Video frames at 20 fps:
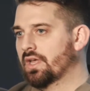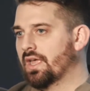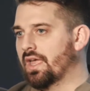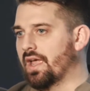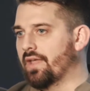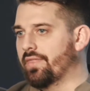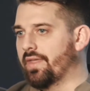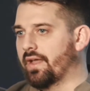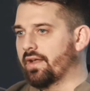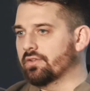
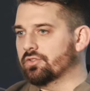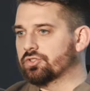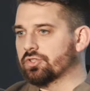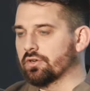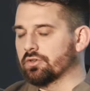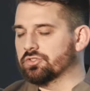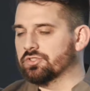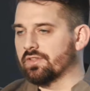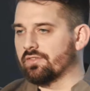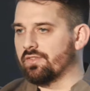and that
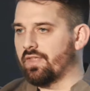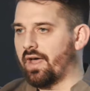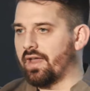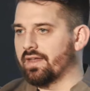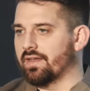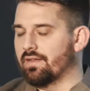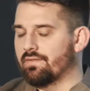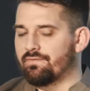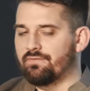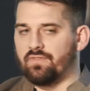church is not
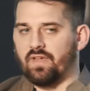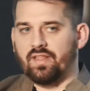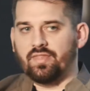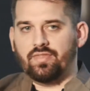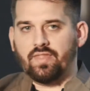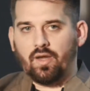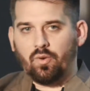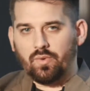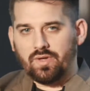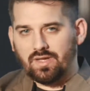an event
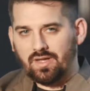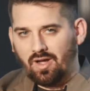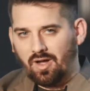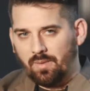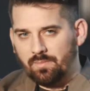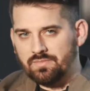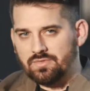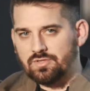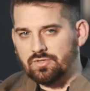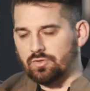that we
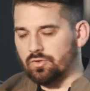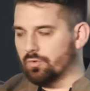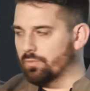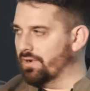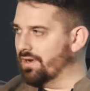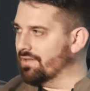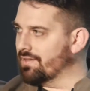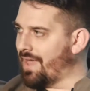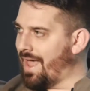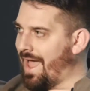come to, but
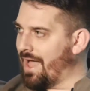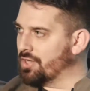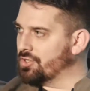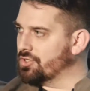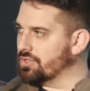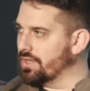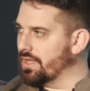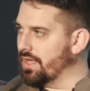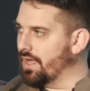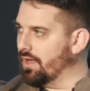it's
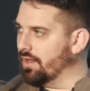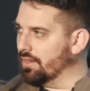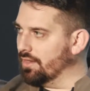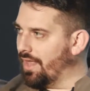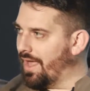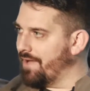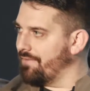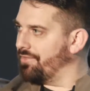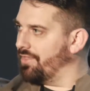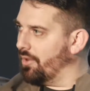actually a
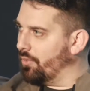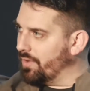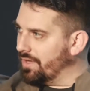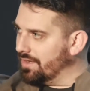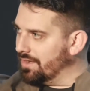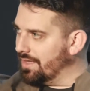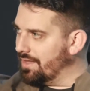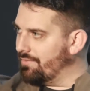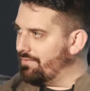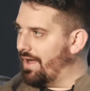life that we
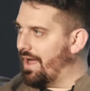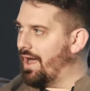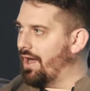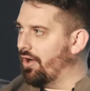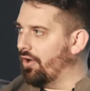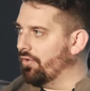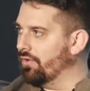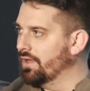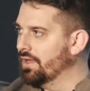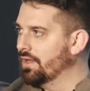live
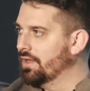out.